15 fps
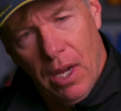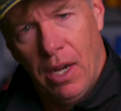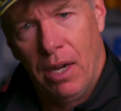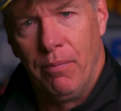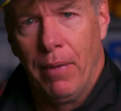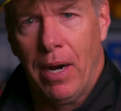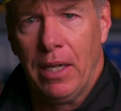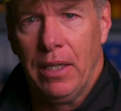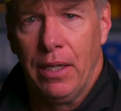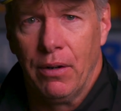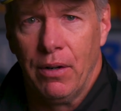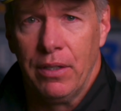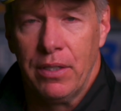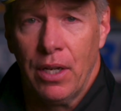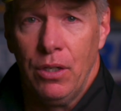And finally,
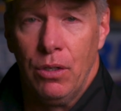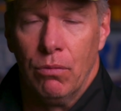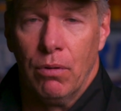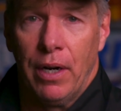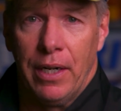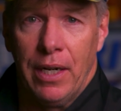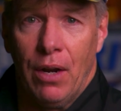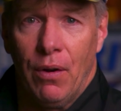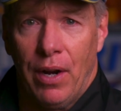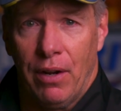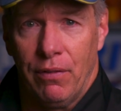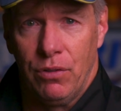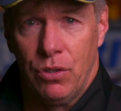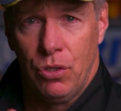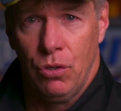I'm going to tell you right now, I
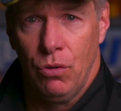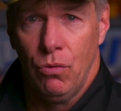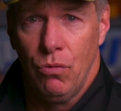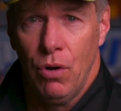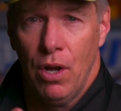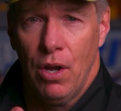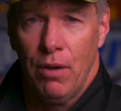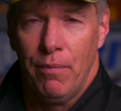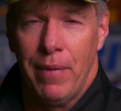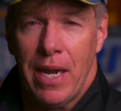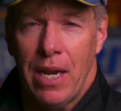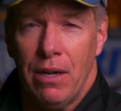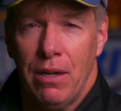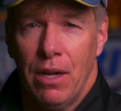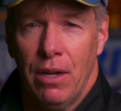have 2
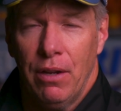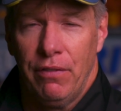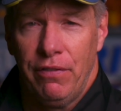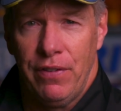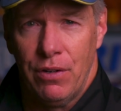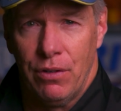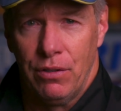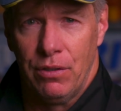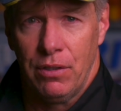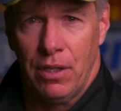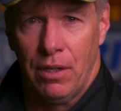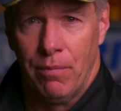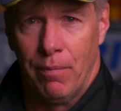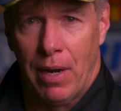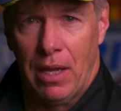main fears
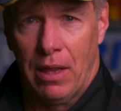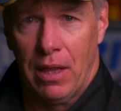in my